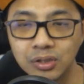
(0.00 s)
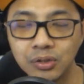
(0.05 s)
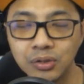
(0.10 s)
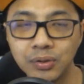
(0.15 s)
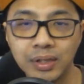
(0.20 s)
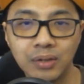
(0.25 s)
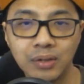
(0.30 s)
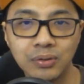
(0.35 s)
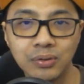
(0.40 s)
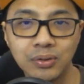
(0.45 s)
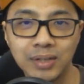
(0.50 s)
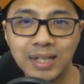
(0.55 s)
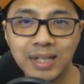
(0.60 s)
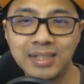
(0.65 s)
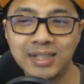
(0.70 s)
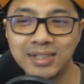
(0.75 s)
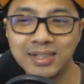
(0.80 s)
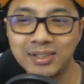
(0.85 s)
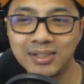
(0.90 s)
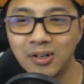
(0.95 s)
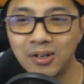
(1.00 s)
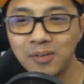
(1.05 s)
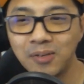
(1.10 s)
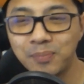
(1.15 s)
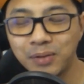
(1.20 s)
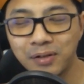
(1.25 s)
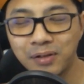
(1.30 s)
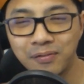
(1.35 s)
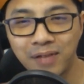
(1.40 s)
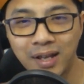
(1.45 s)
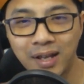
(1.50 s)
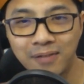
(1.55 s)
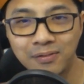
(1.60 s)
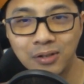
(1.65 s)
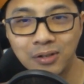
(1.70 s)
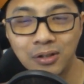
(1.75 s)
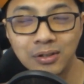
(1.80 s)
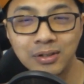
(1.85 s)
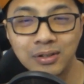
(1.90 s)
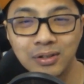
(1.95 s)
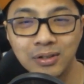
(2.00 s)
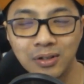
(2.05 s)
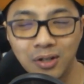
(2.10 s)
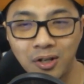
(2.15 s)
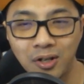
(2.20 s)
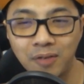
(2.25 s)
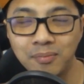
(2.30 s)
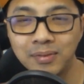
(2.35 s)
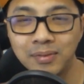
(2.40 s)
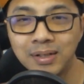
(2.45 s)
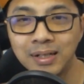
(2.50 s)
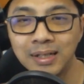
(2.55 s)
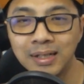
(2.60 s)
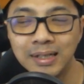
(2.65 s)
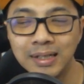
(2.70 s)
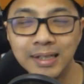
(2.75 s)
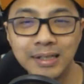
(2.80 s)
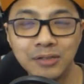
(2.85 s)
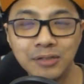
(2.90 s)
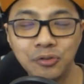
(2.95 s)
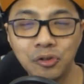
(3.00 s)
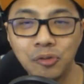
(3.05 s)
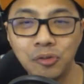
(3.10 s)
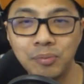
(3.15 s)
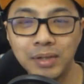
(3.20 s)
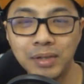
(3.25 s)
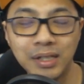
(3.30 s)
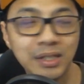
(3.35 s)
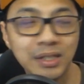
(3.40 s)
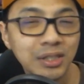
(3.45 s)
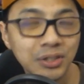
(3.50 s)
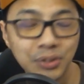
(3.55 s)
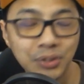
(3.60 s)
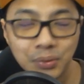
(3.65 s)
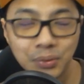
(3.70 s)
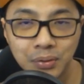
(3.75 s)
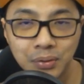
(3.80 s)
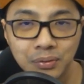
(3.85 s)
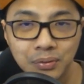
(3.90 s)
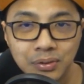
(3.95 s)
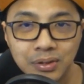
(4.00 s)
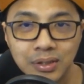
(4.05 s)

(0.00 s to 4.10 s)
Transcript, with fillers: You can also catch us on ponylife.com. Links will be in the show notes.